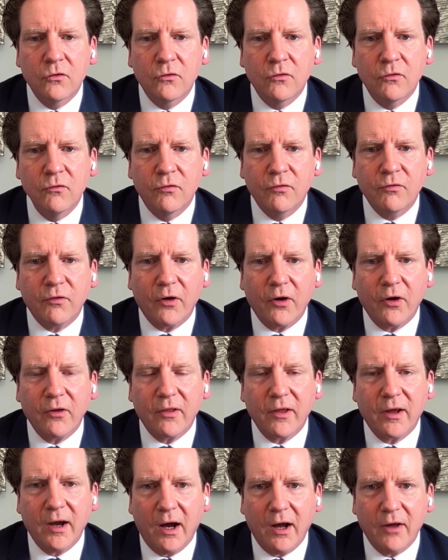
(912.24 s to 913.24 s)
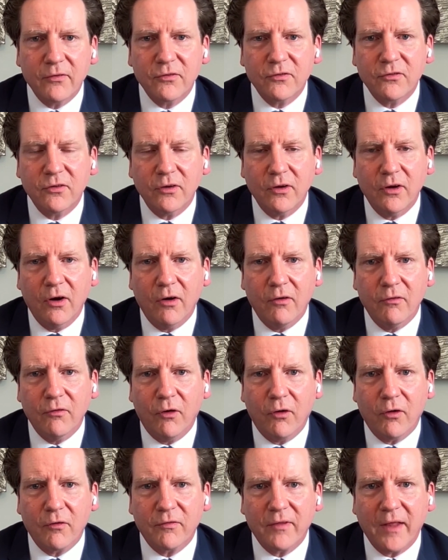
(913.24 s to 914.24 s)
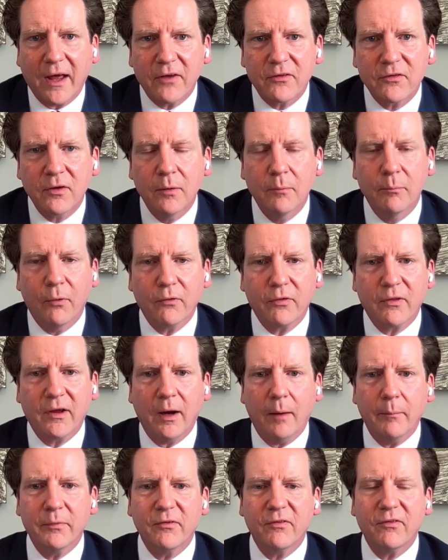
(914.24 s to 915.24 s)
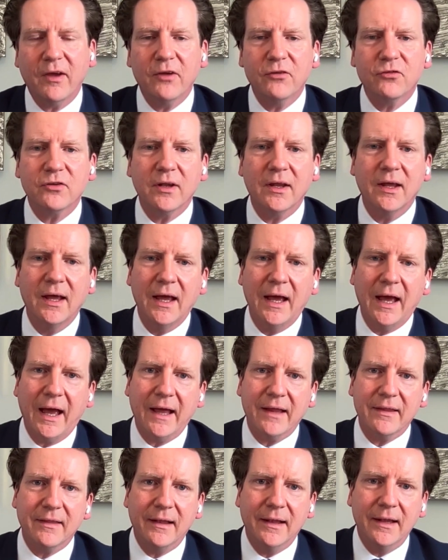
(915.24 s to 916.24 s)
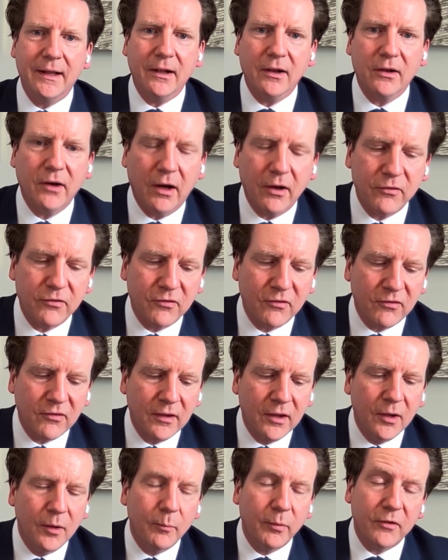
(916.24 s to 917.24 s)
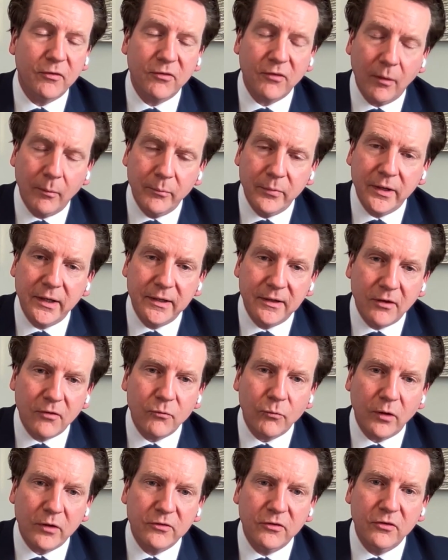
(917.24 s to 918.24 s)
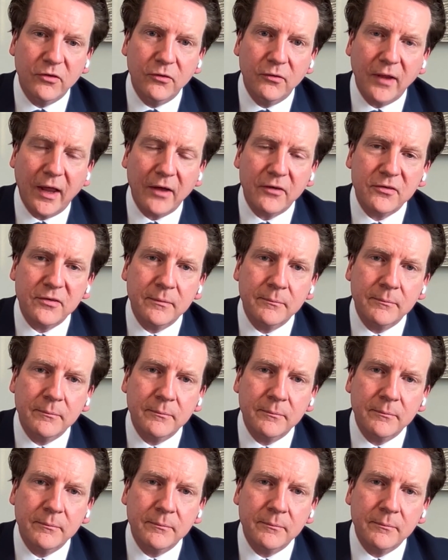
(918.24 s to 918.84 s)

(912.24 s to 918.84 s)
for the cost of all of that, both the compensation and the legal costs. But somebody didn't want to do that.